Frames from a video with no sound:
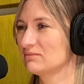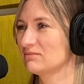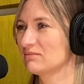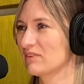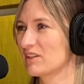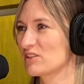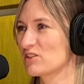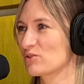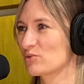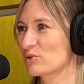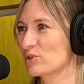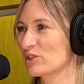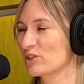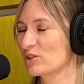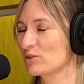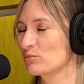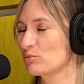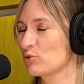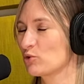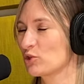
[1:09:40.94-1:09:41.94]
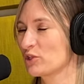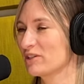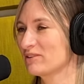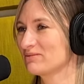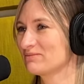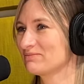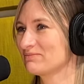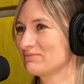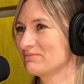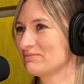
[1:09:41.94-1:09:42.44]
That's a really good point.
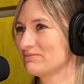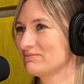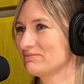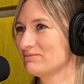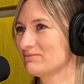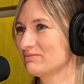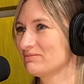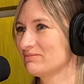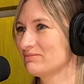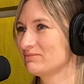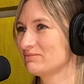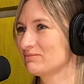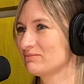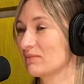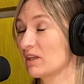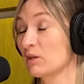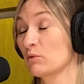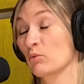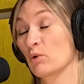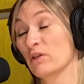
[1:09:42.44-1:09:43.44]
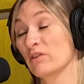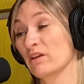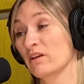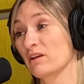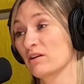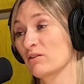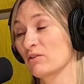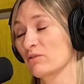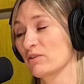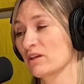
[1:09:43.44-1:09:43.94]
And one that
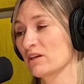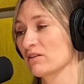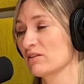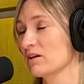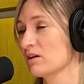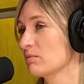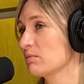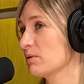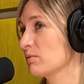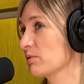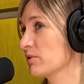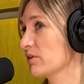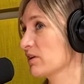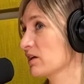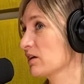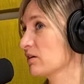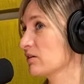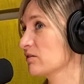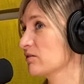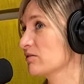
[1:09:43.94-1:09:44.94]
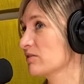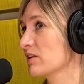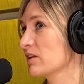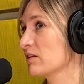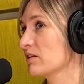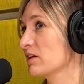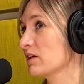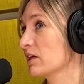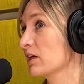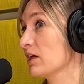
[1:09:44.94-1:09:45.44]
I don't think a lot of people think of. They, they
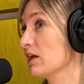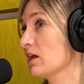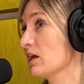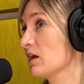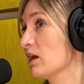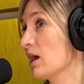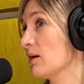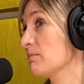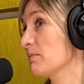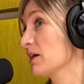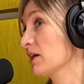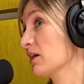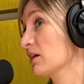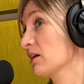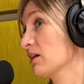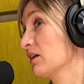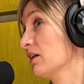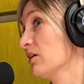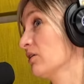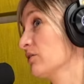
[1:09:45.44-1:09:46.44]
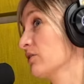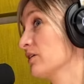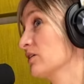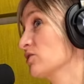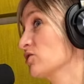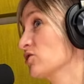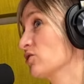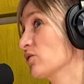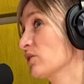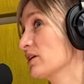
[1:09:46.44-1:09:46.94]
think, don't. I'm making a healthy
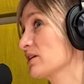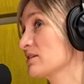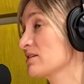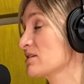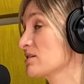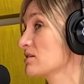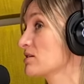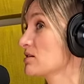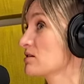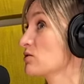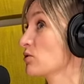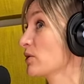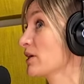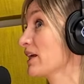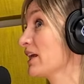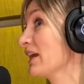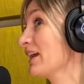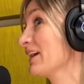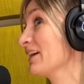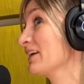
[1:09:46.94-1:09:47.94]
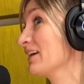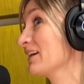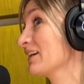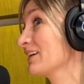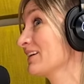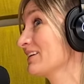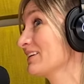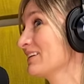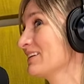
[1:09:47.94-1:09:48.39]
choice. This is organic.